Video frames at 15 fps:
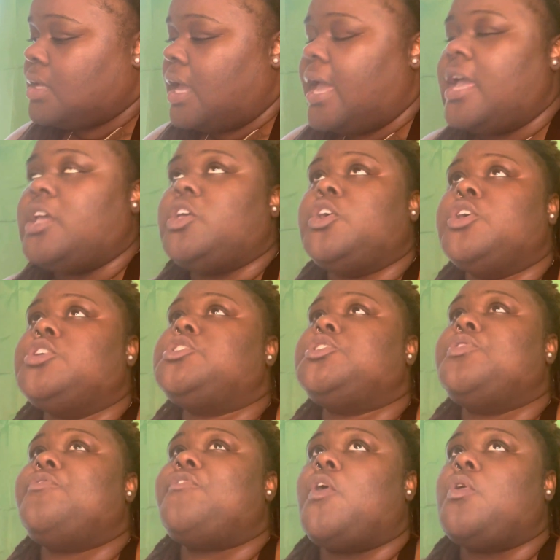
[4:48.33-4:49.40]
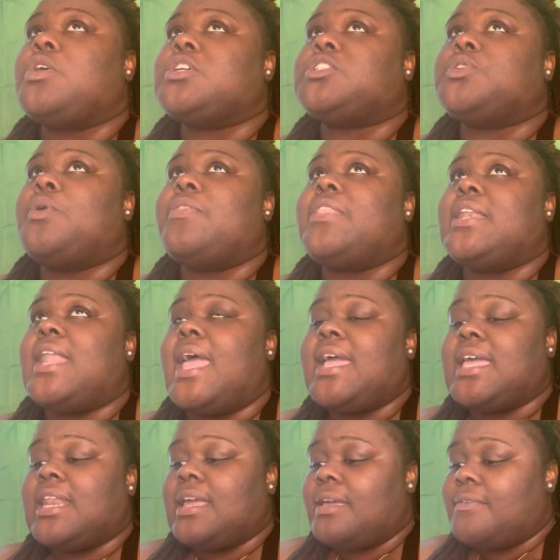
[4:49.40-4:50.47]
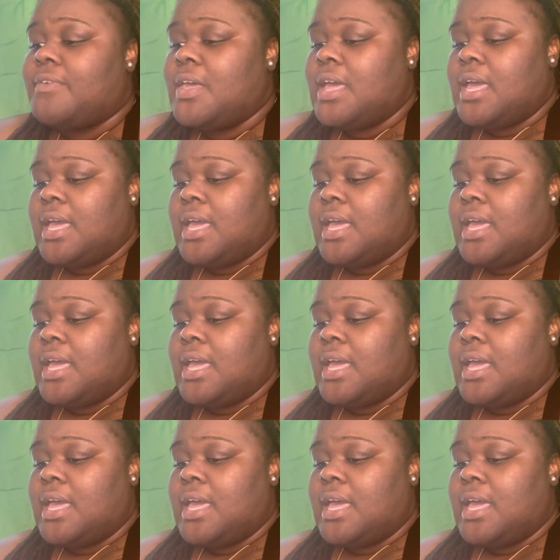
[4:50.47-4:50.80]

And you're too focused on the negative